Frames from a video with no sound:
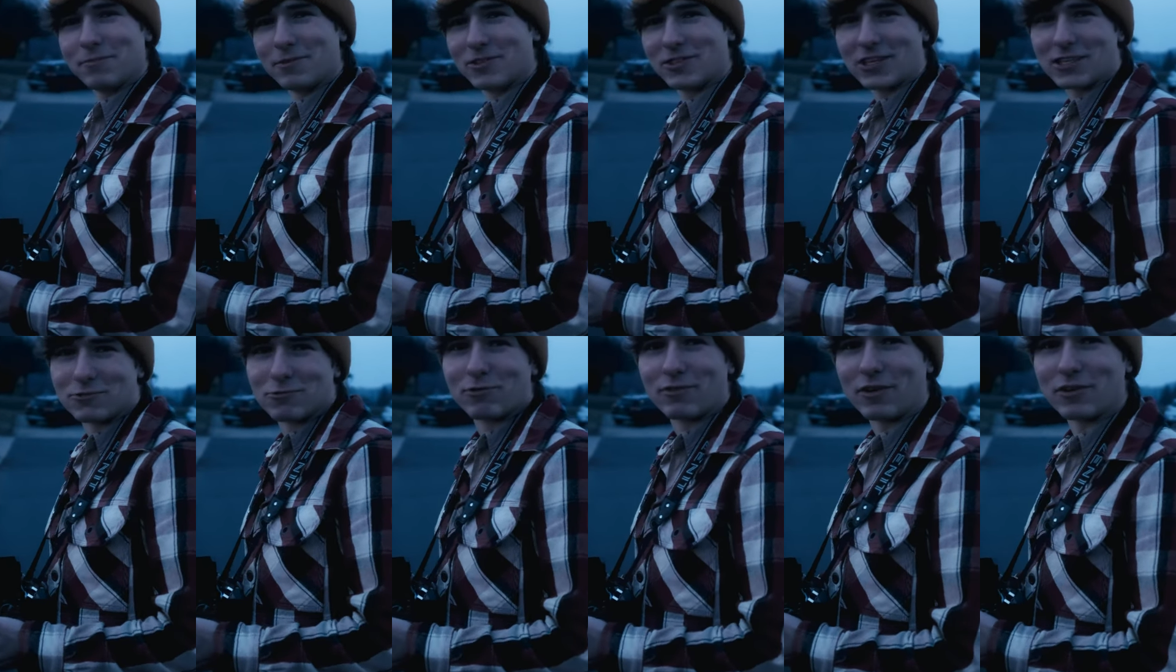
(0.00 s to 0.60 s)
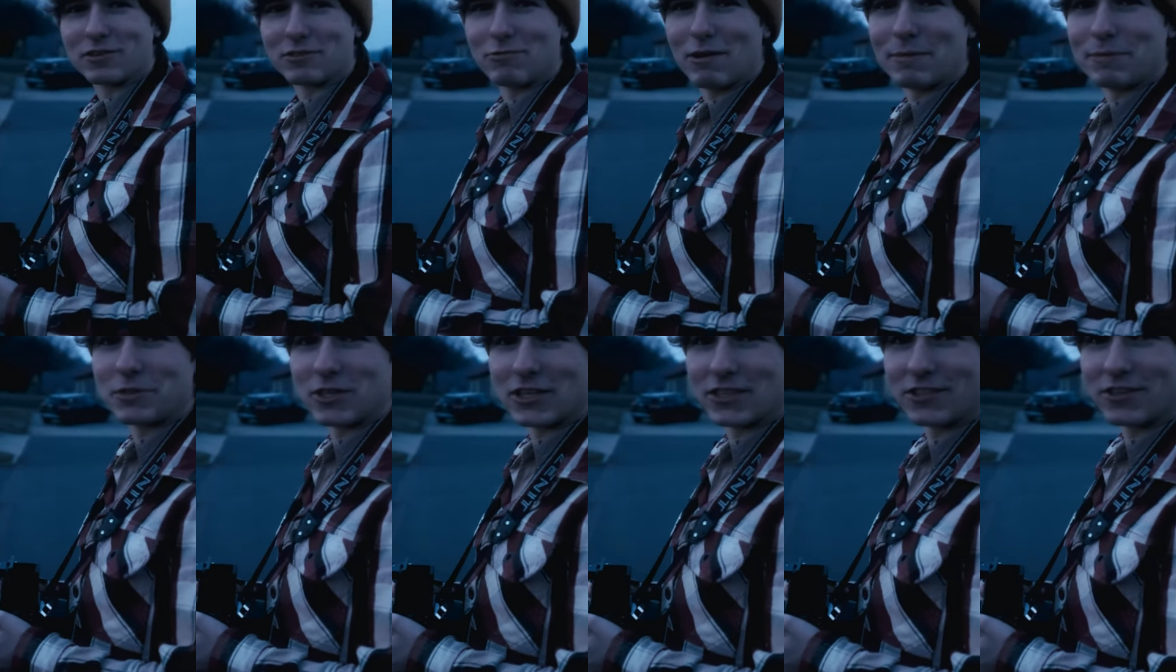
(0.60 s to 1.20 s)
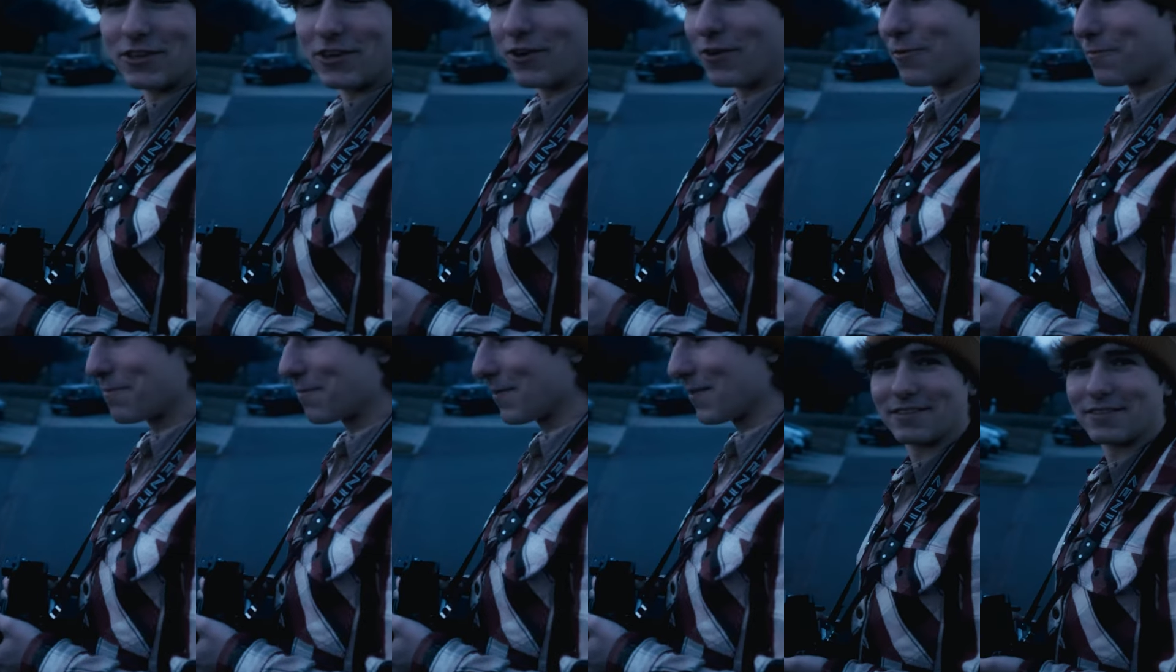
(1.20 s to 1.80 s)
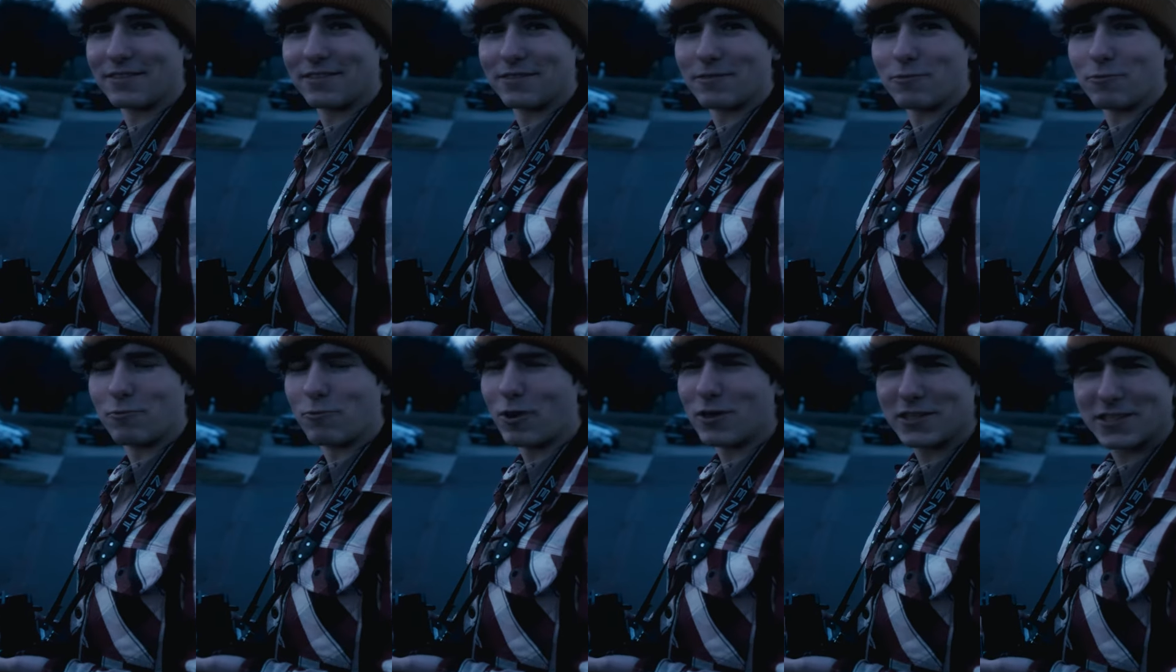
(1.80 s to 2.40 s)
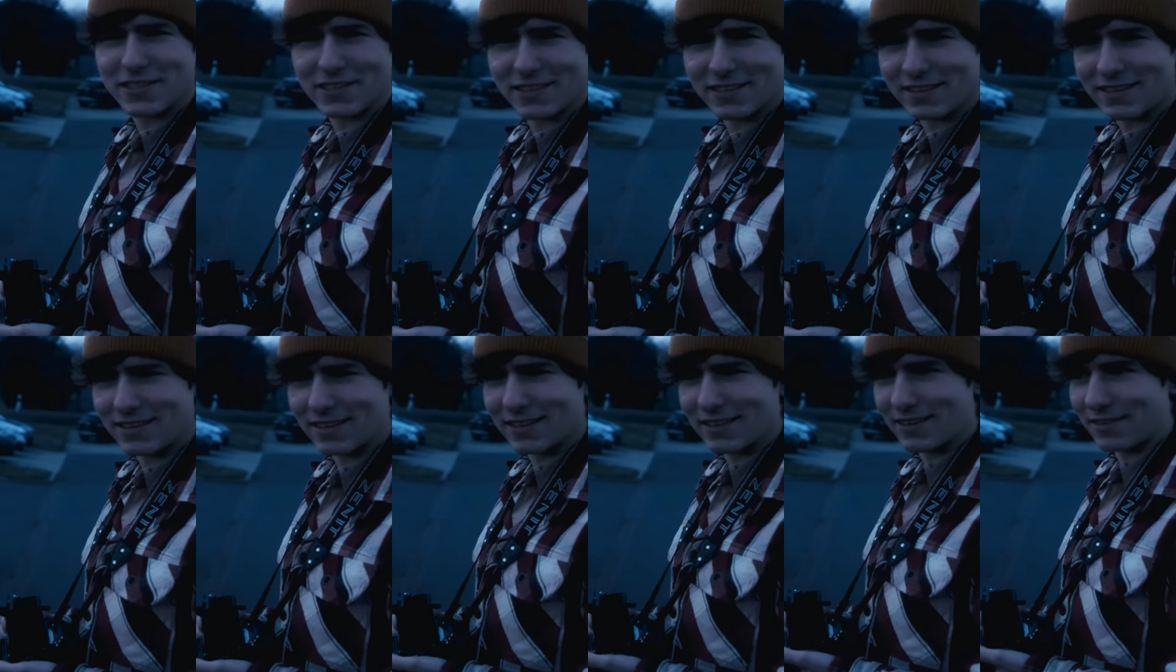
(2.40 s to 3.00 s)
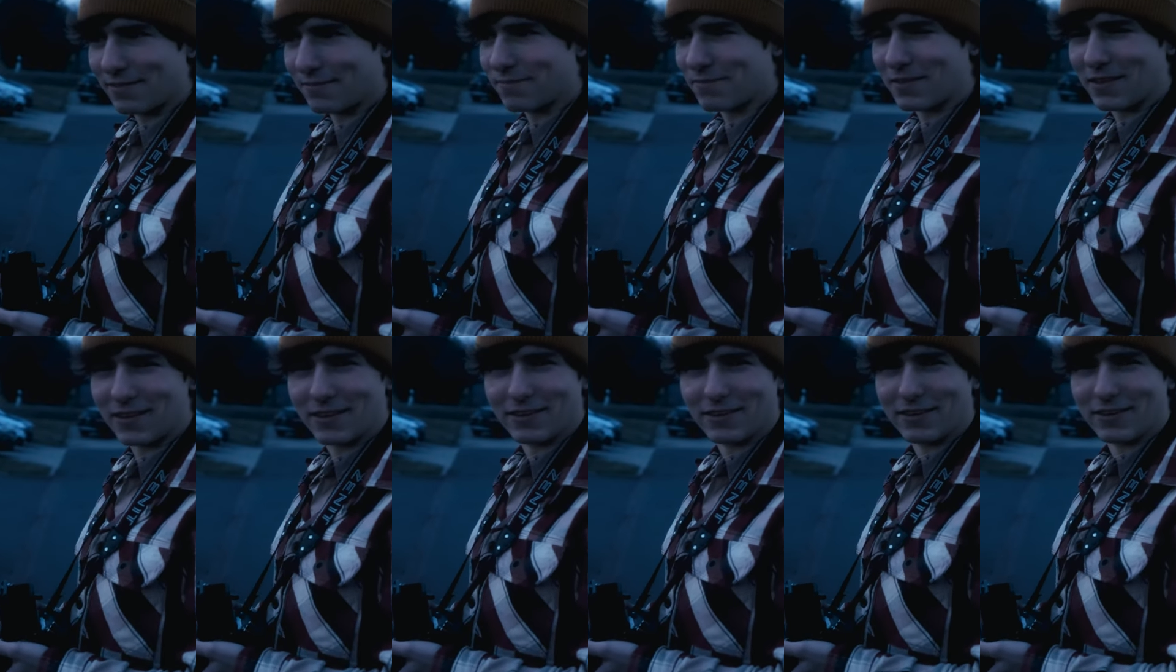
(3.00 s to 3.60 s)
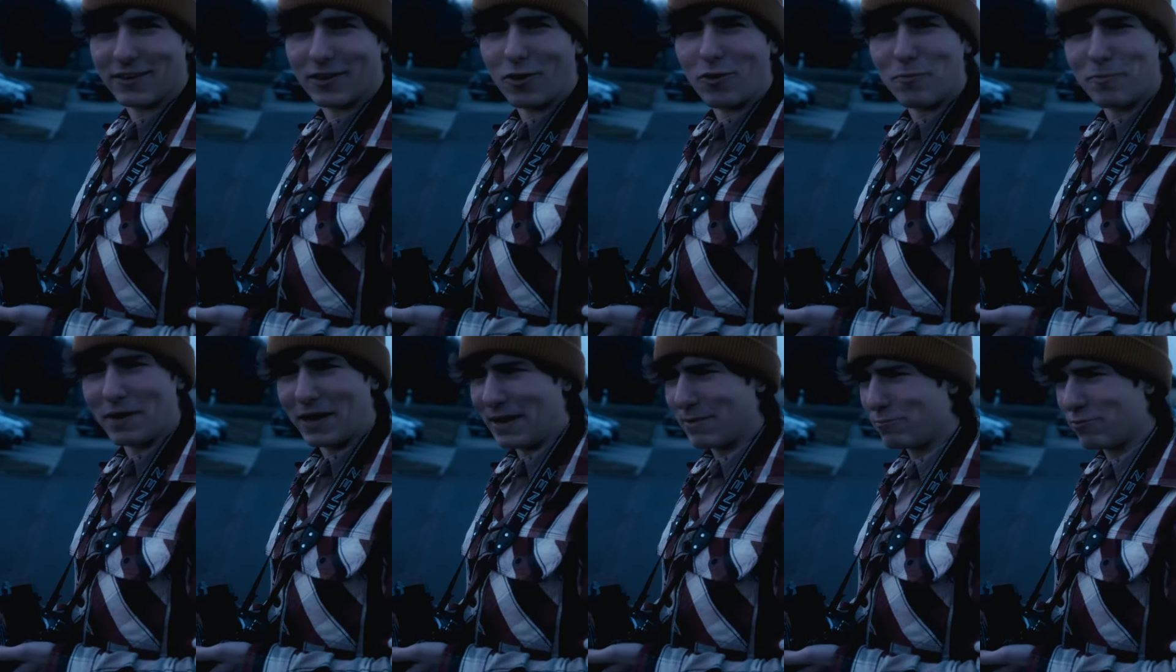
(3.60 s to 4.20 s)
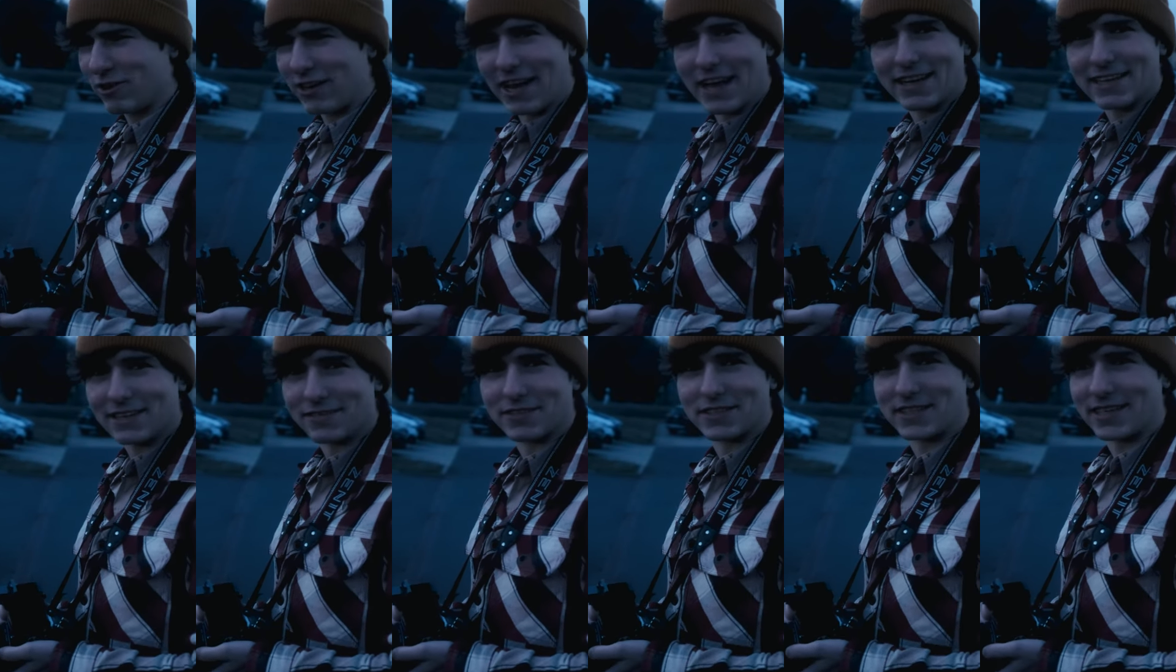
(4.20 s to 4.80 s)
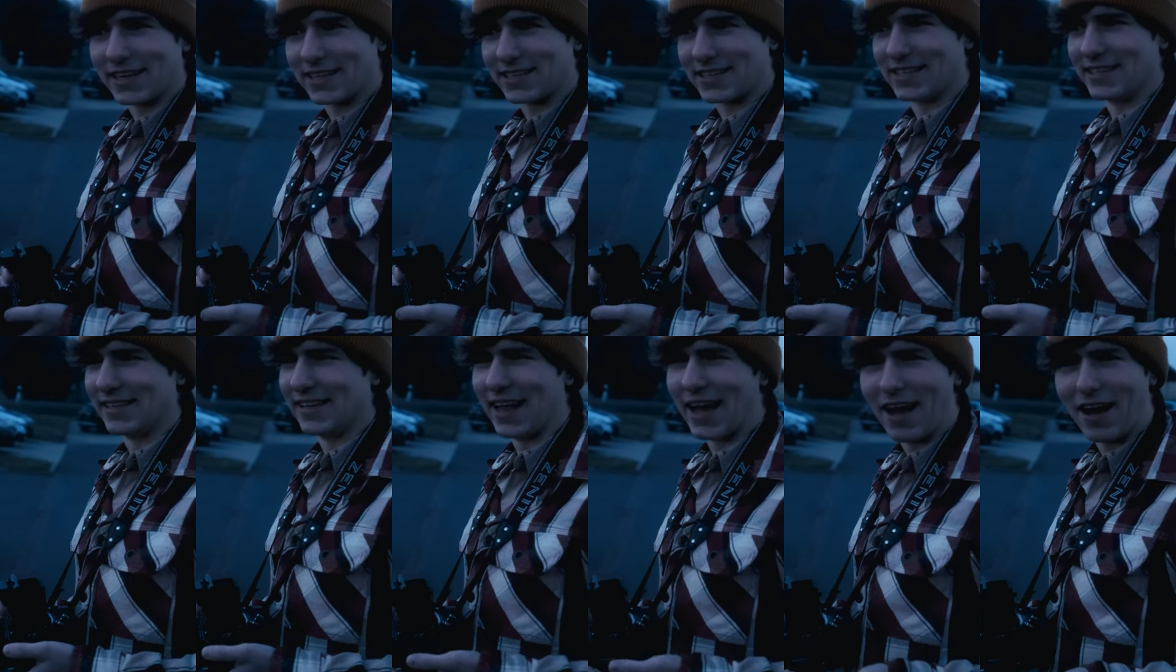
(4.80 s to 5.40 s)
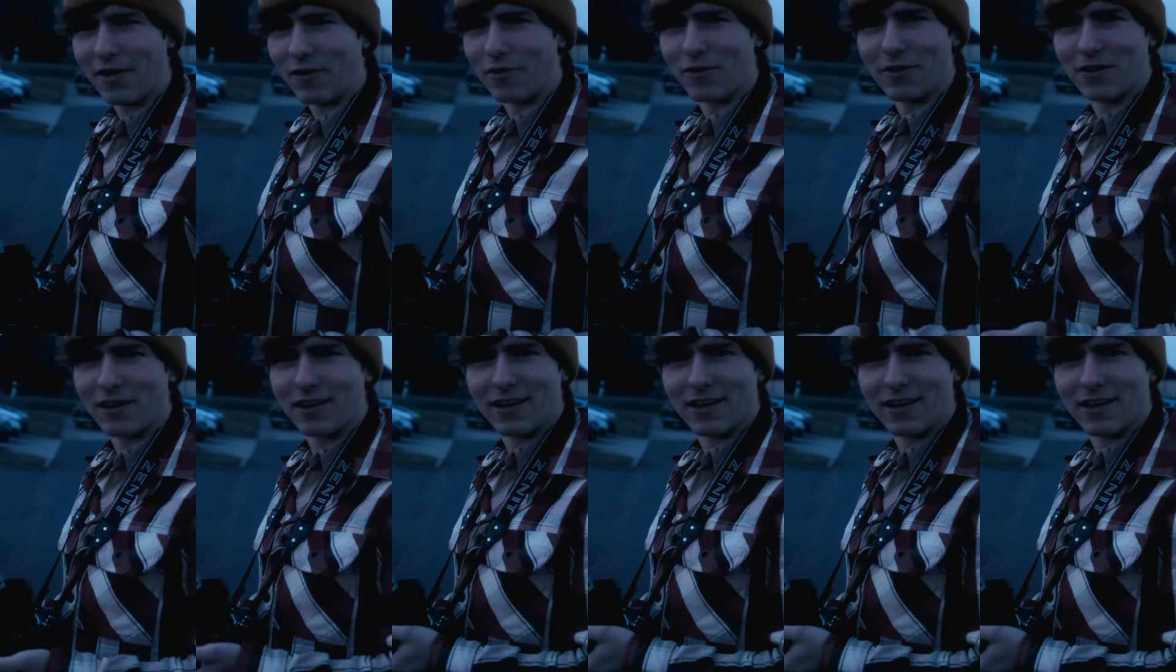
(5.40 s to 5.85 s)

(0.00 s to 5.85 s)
Just without the REMjet, you know. What? No babe, we can't have sex now.